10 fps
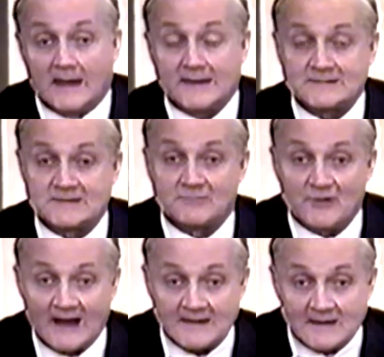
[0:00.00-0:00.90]
It is the
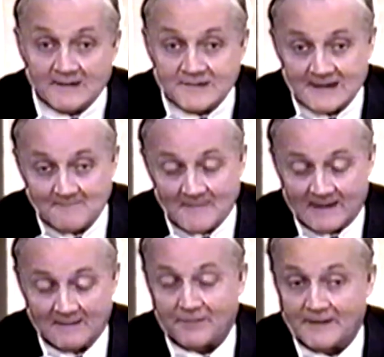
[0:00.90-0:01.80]
right
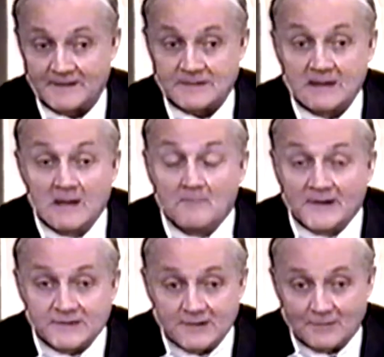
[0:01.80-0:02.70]
assembly of this
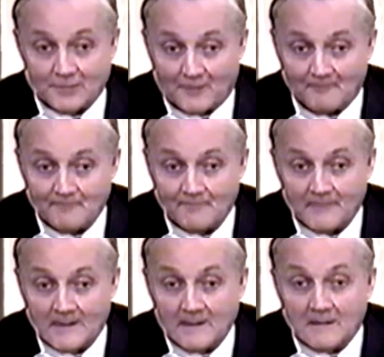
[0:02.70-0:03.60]
material
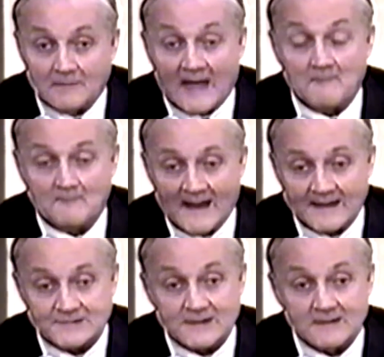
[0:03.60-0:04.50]
that
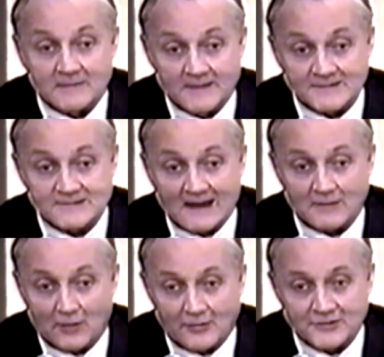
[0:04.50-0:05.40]
makes this
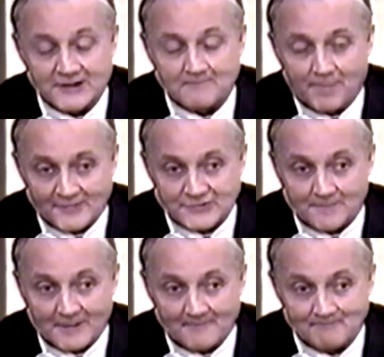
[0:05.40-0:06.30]
technology
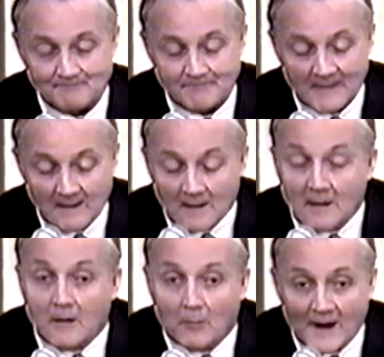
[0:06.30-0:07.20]
possible.
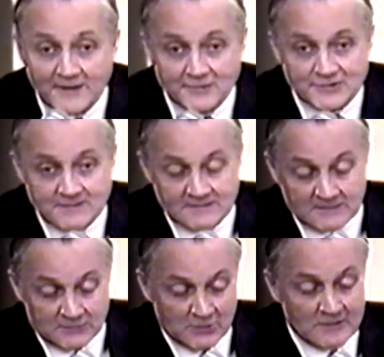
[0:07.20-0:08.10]
When you
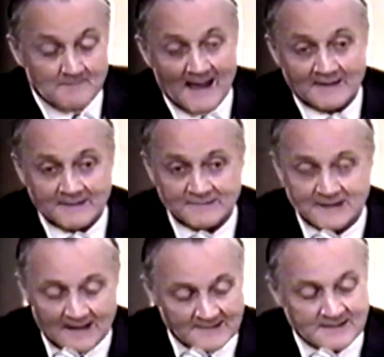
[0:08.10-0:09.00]
do the
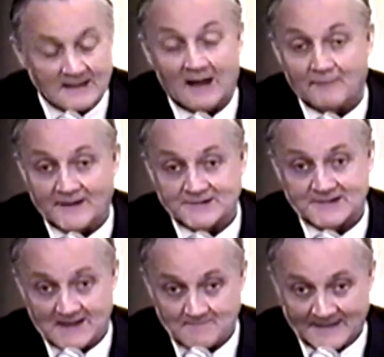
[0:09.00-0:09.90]
magnetizing of each
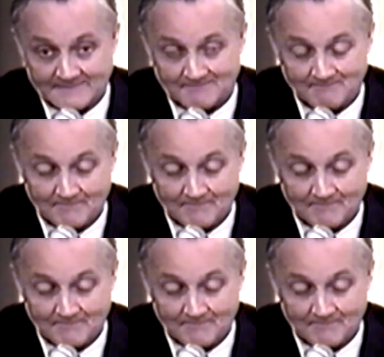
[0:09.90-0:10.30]
segment,